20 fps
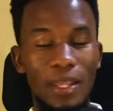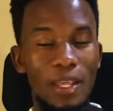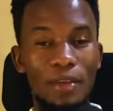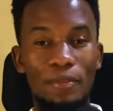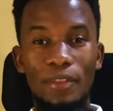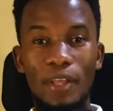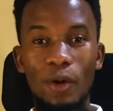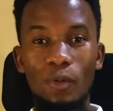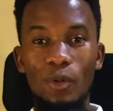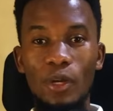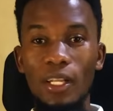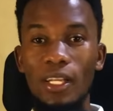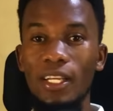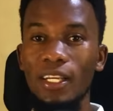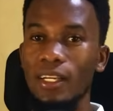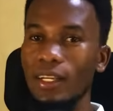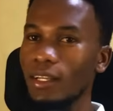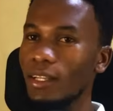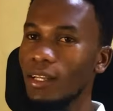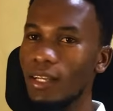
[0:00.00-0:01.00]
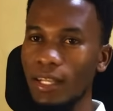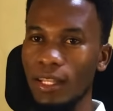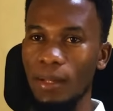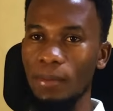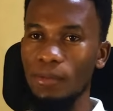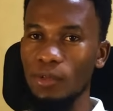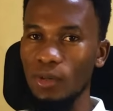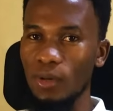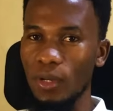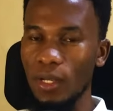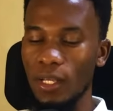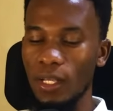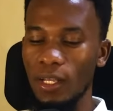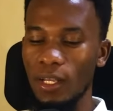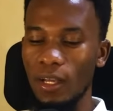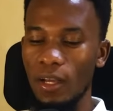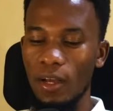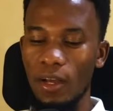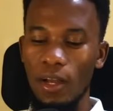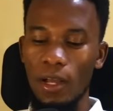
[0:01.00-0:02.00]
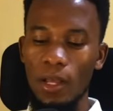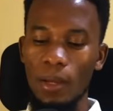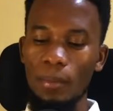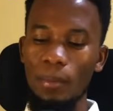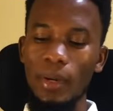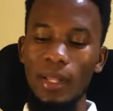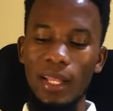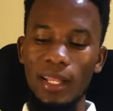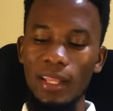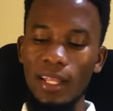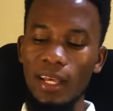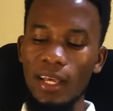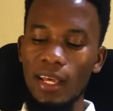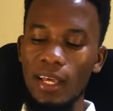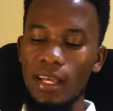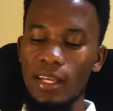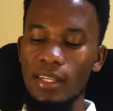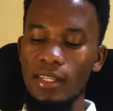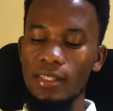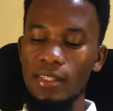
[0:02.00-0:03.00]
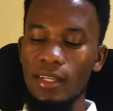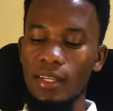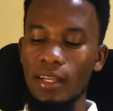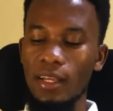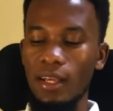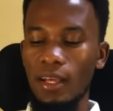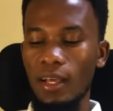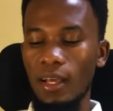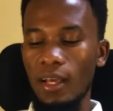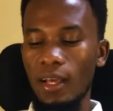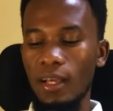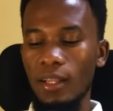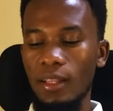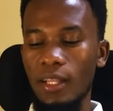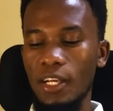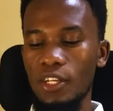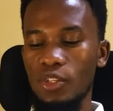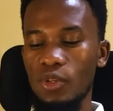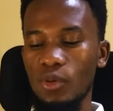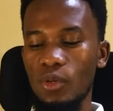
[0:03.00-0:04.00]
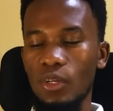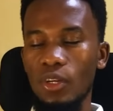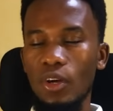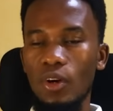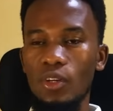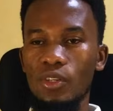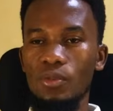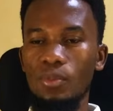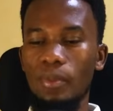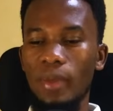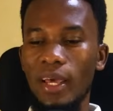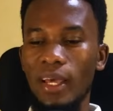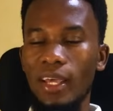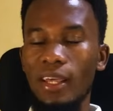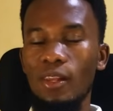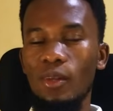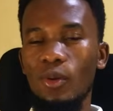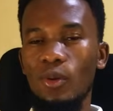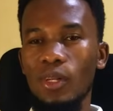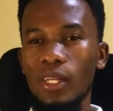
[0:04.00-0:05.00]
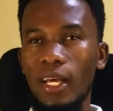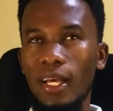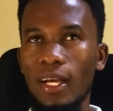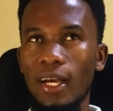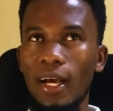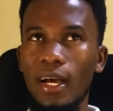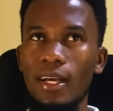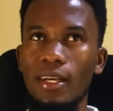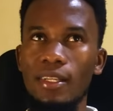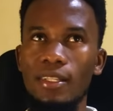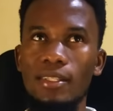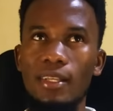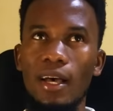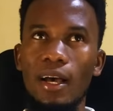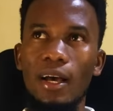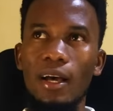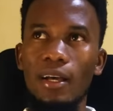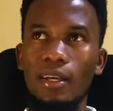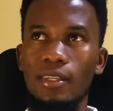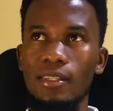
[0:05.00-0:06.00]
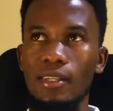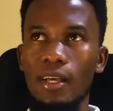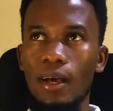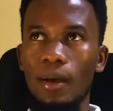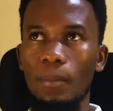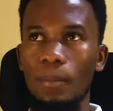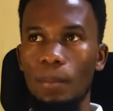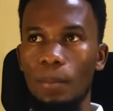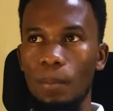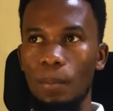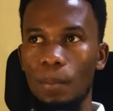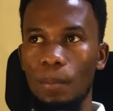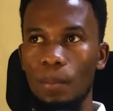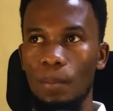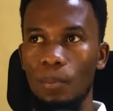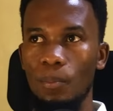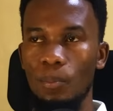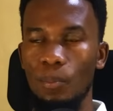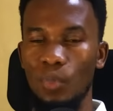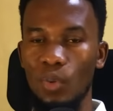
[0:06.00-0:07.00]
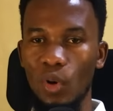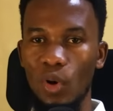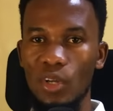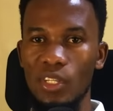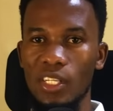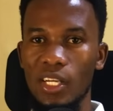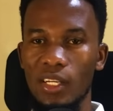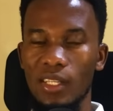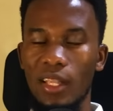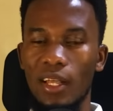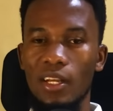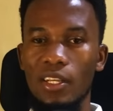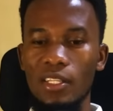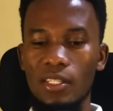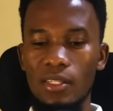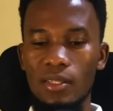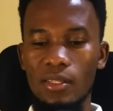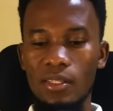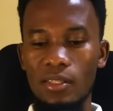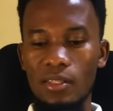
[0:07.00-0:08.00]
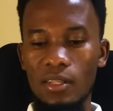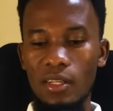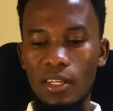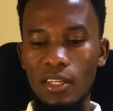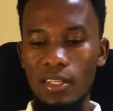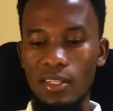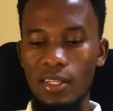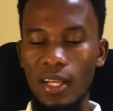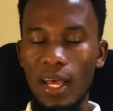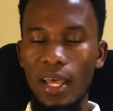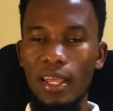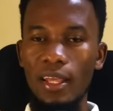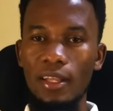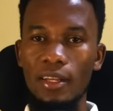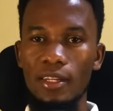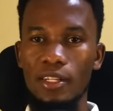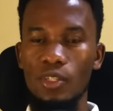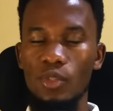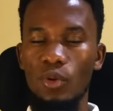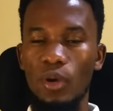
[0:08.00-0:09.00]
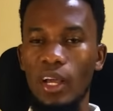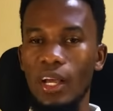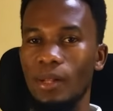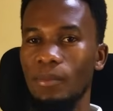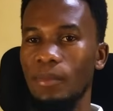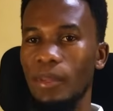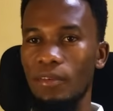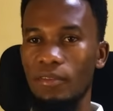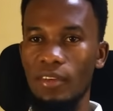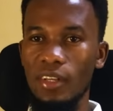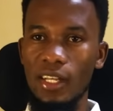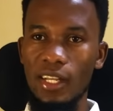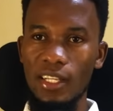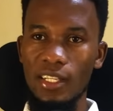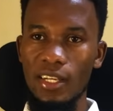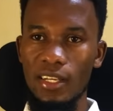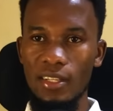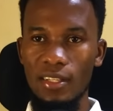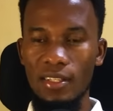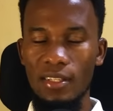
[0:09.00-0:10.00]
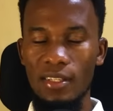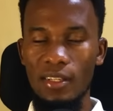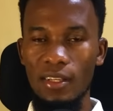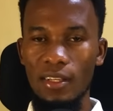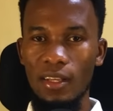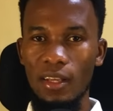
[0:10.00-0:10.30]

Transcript: If they're willing, let them do it. But the thing is, they should not make it look like a, it's a it's a project that is designed to help the villagers,